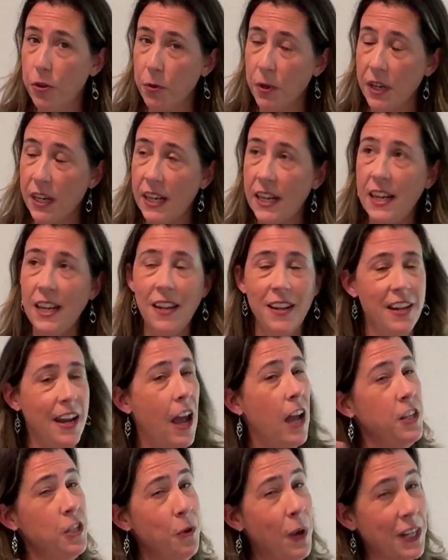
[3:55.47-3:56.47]
3, now
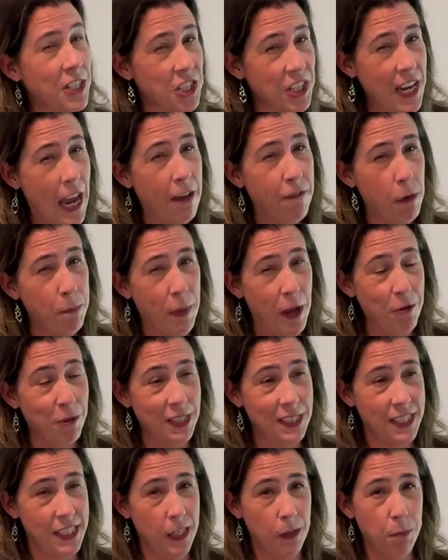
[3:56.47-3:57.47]
I do actually have a
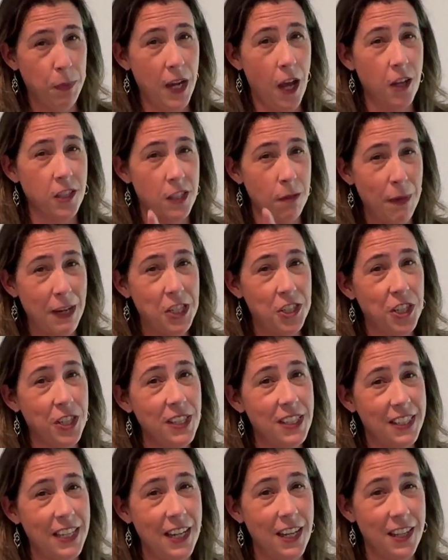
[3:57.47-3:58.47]
bonus tip, y'all, so make sure you
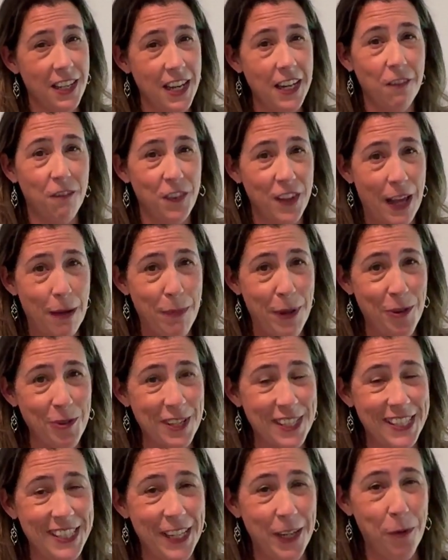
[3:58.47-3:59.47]
stay to the end for that
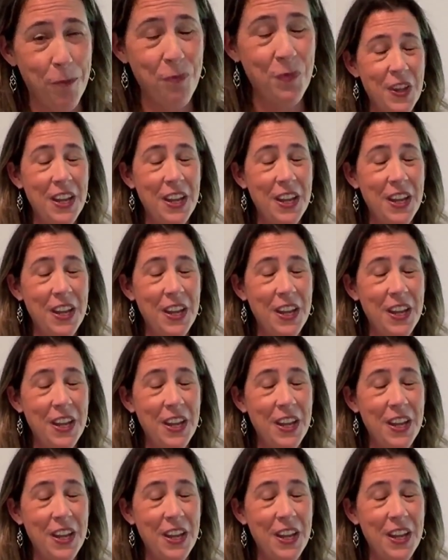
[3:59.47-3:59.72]
bonus tip.